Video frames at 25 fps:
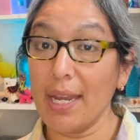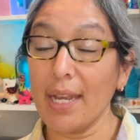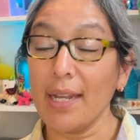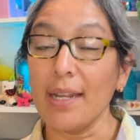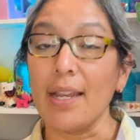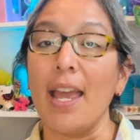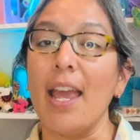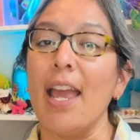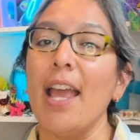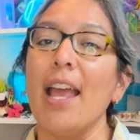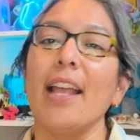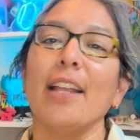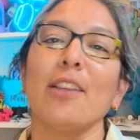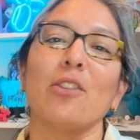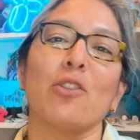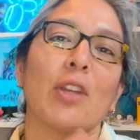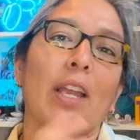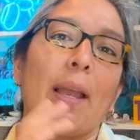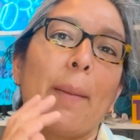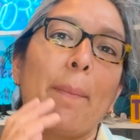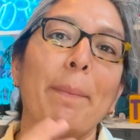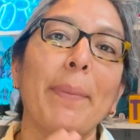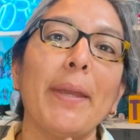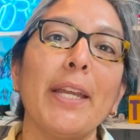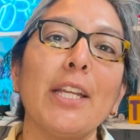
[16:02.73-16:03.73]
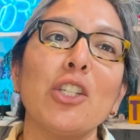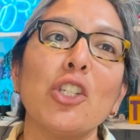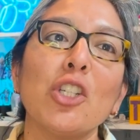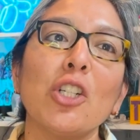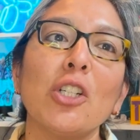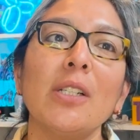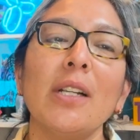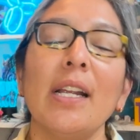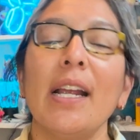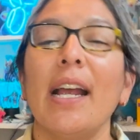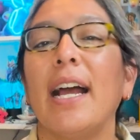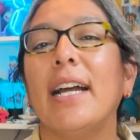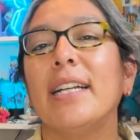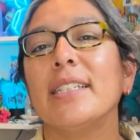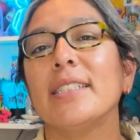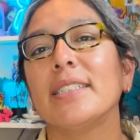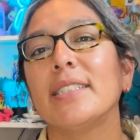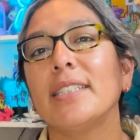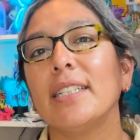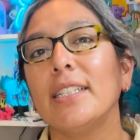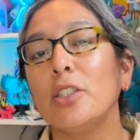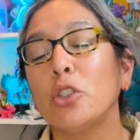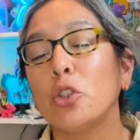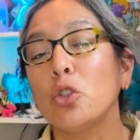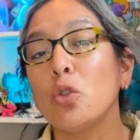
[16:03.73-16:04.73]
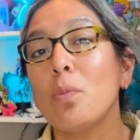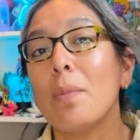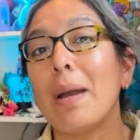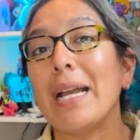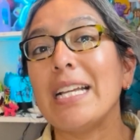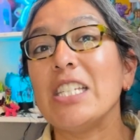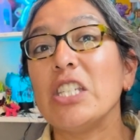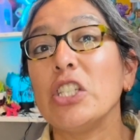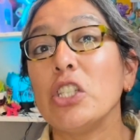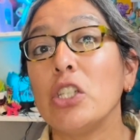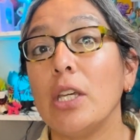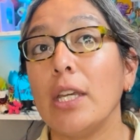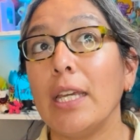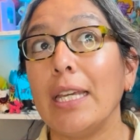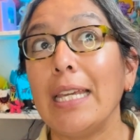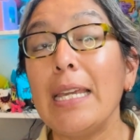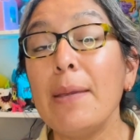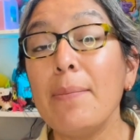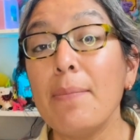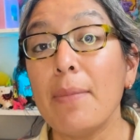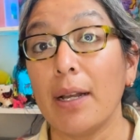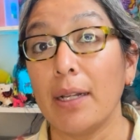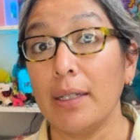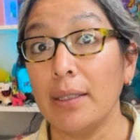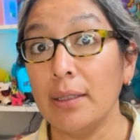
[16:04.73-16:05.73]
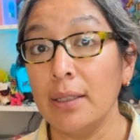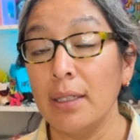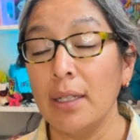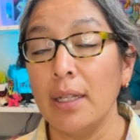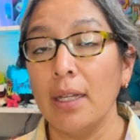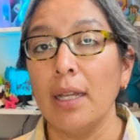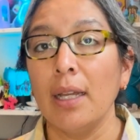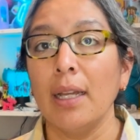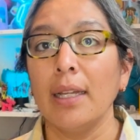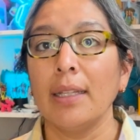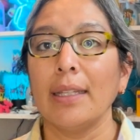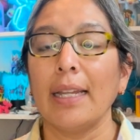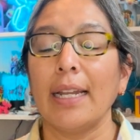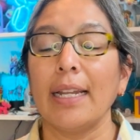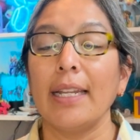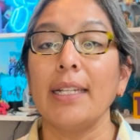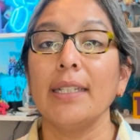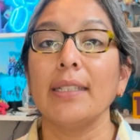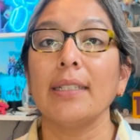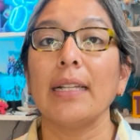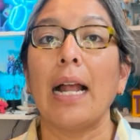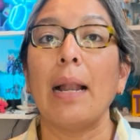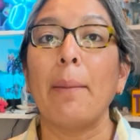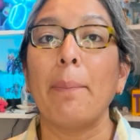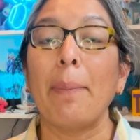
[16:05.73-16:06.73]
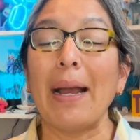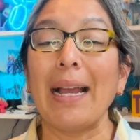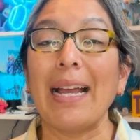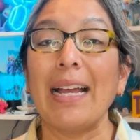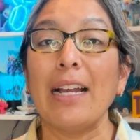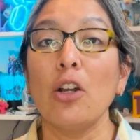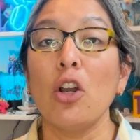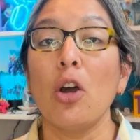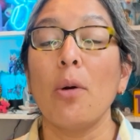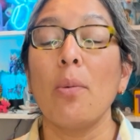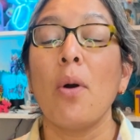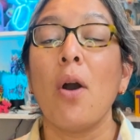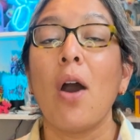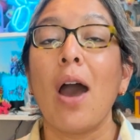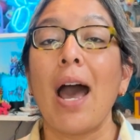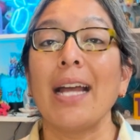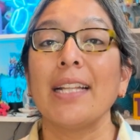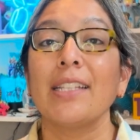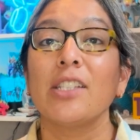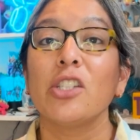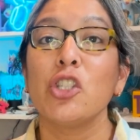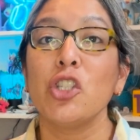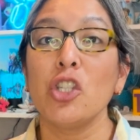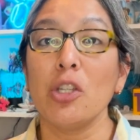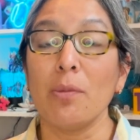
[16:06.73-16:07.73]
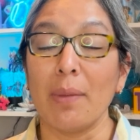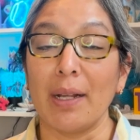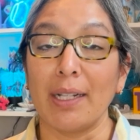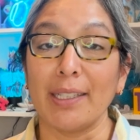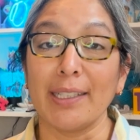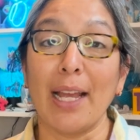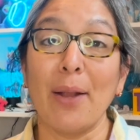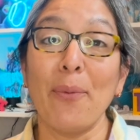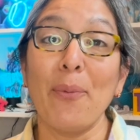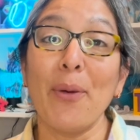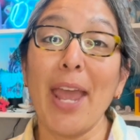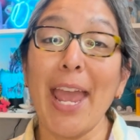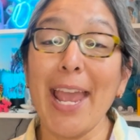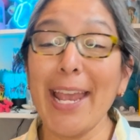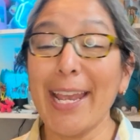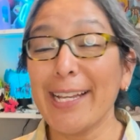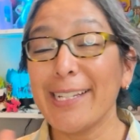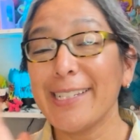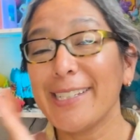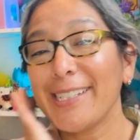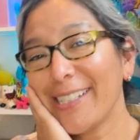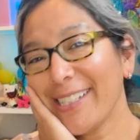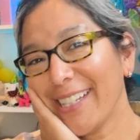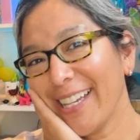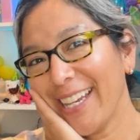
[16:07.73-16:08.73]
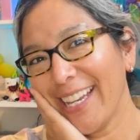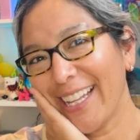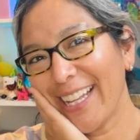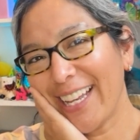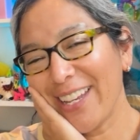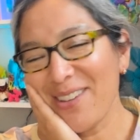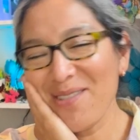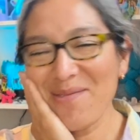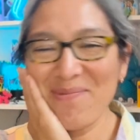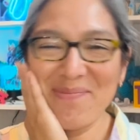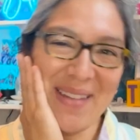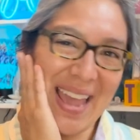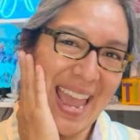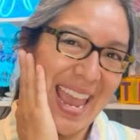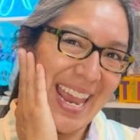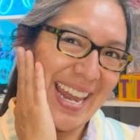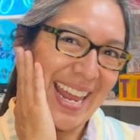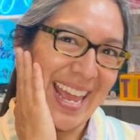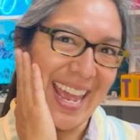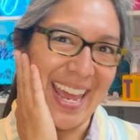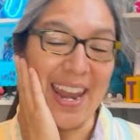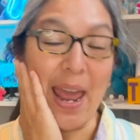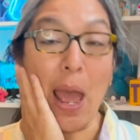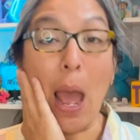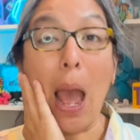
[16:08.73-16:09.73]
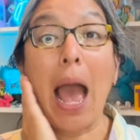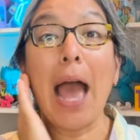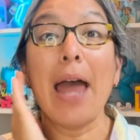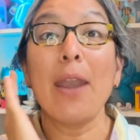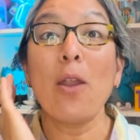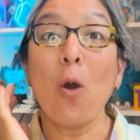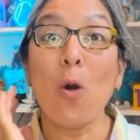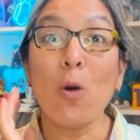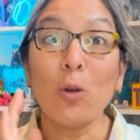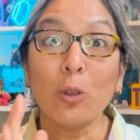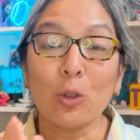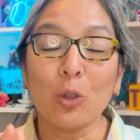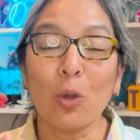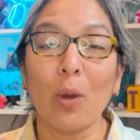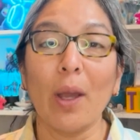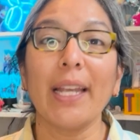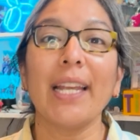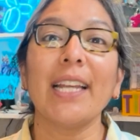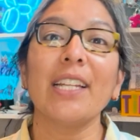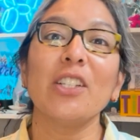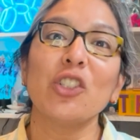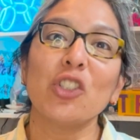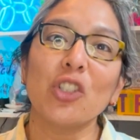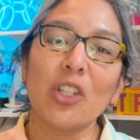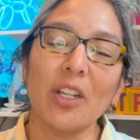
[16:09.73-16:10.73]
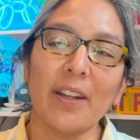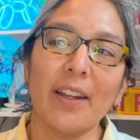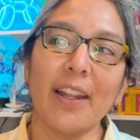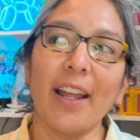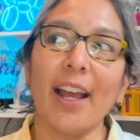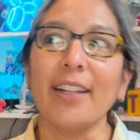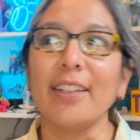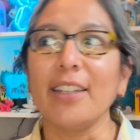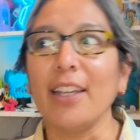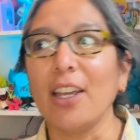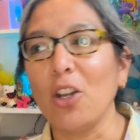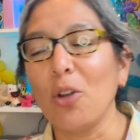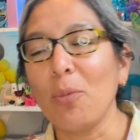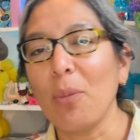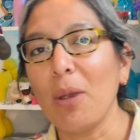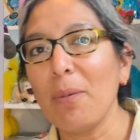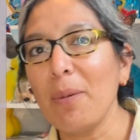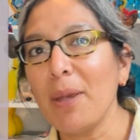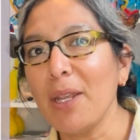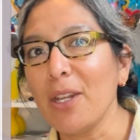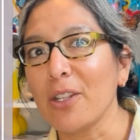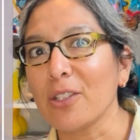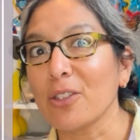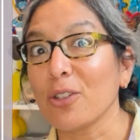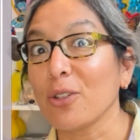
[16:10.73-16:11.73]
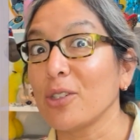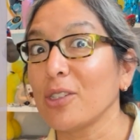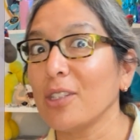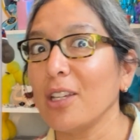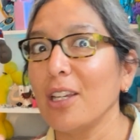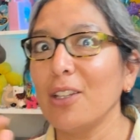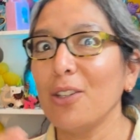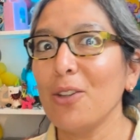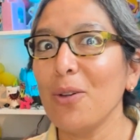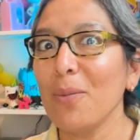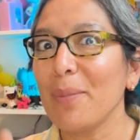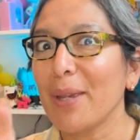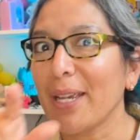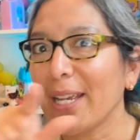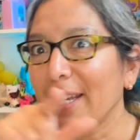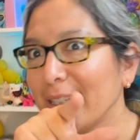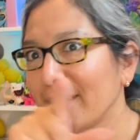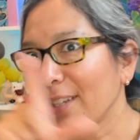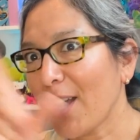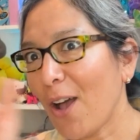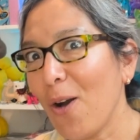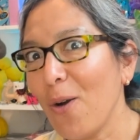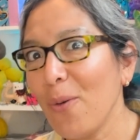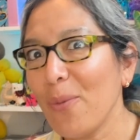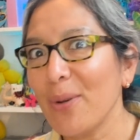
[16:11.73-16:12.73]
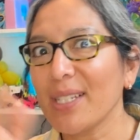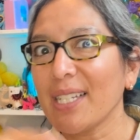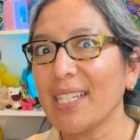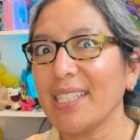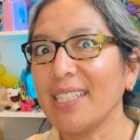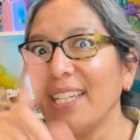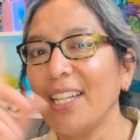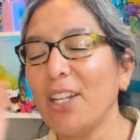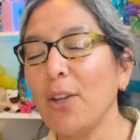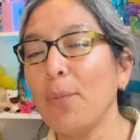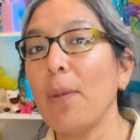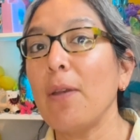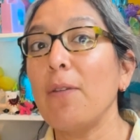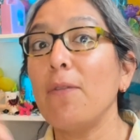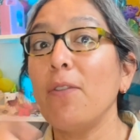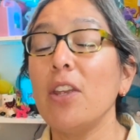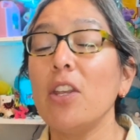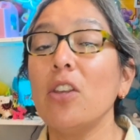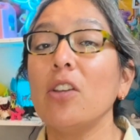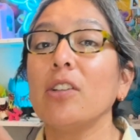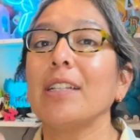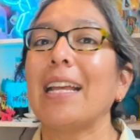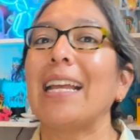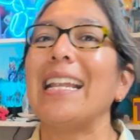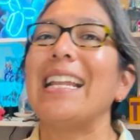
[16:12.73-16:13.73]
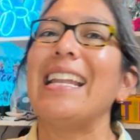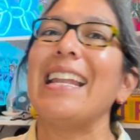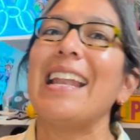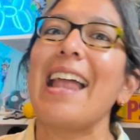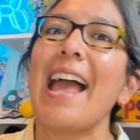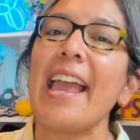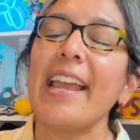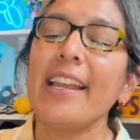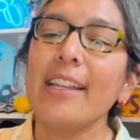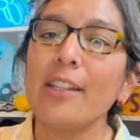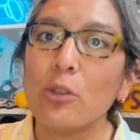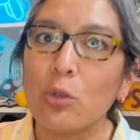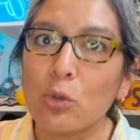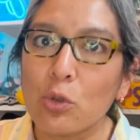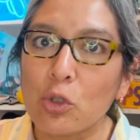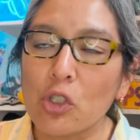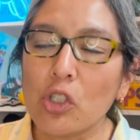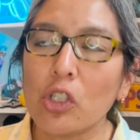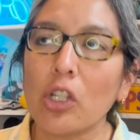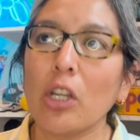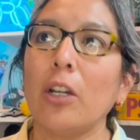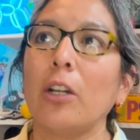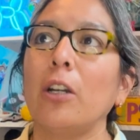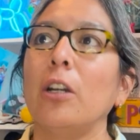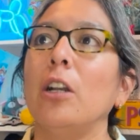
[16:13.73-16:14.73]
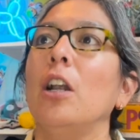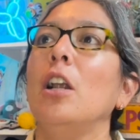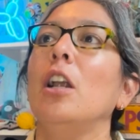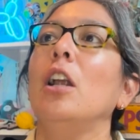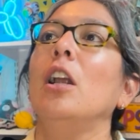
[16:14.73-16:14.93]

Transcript: it, take a picture and send it to my email that is alpacaglobal@gmail.com. That way I can see that you made it. And also I can share it at the end of my videos. So stay tuned because always at the end of my videos, I like to share